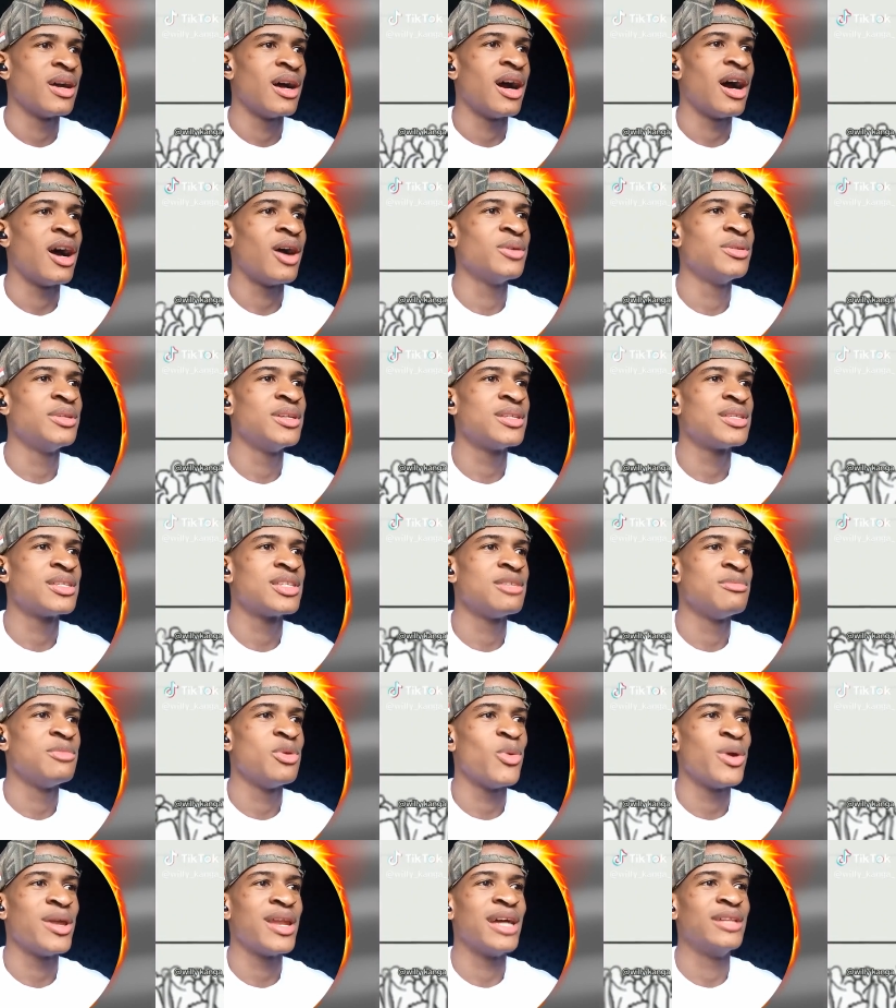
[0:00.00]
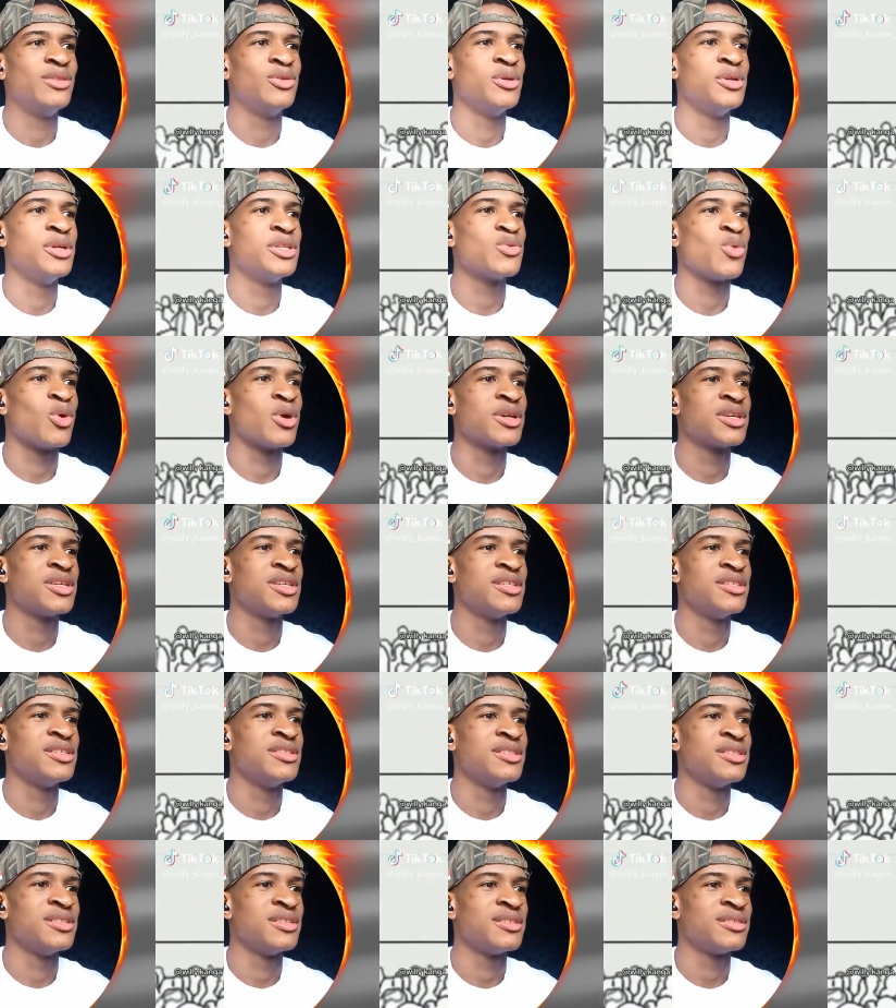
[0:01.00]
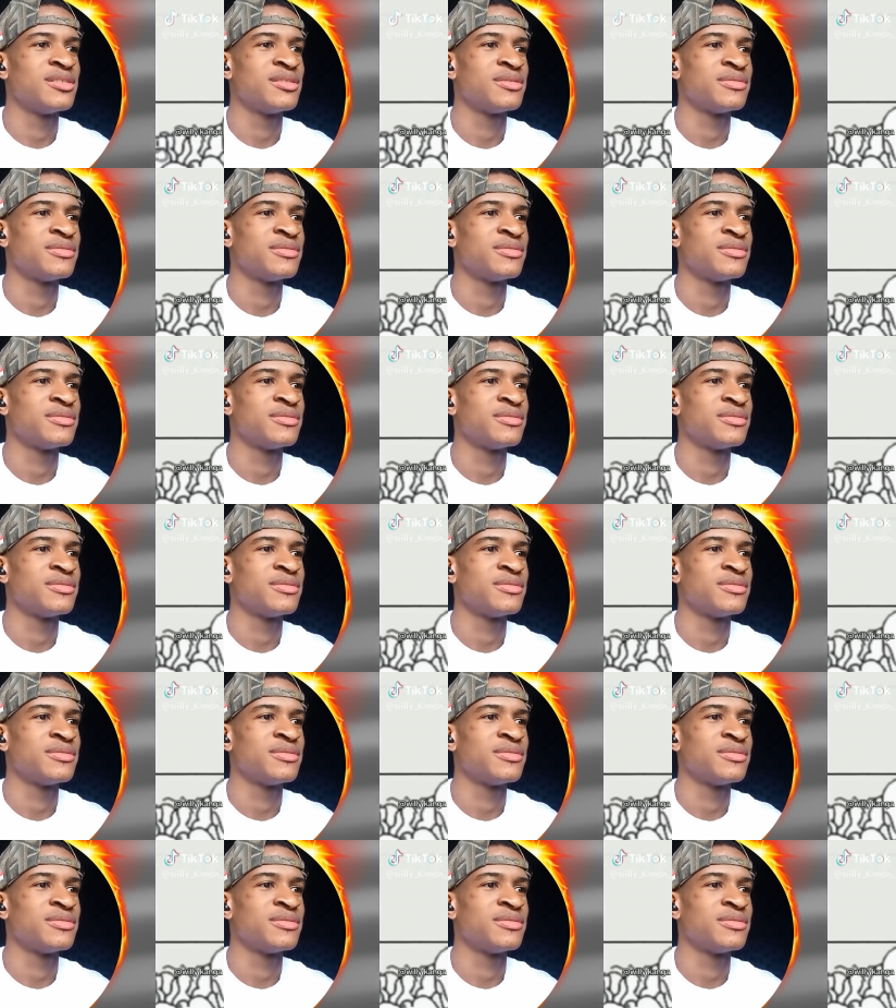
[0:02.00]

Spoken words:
How they see me when I donate 1 kidney?